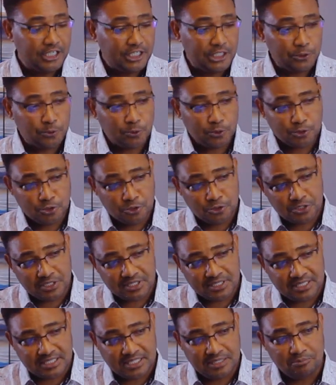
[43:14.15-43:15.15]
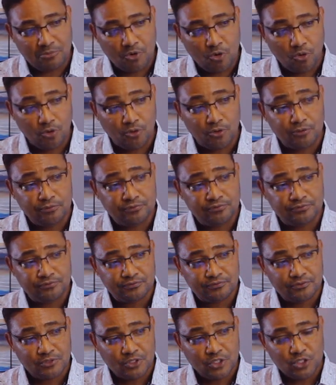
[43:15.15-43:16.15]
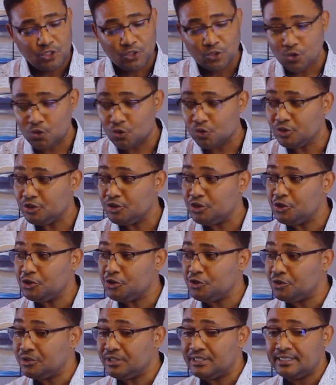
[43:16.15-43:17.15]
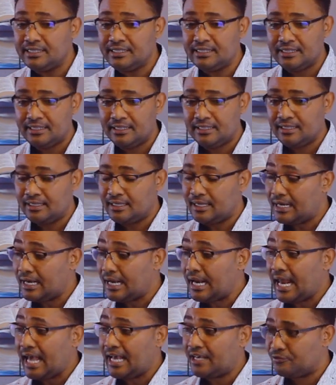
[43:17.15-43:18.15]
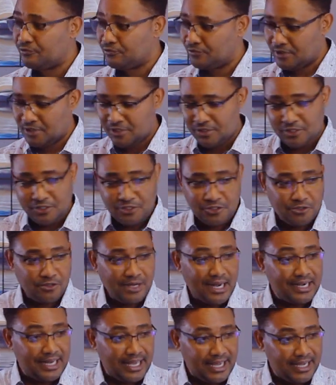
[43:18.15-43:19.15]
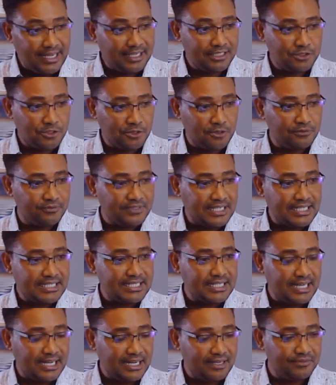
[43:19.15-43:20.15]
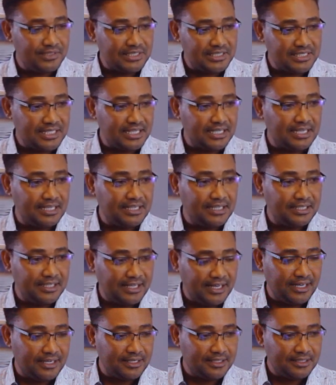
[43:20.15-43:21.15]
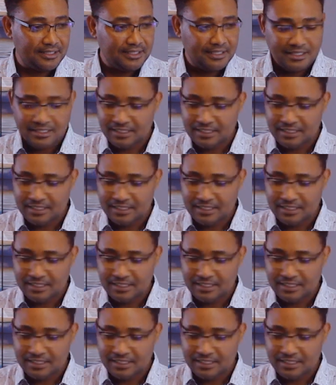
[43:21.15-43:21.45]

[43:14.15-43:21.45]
It was also a symbol of continued life. An egg sort of doesn't have a start and an end.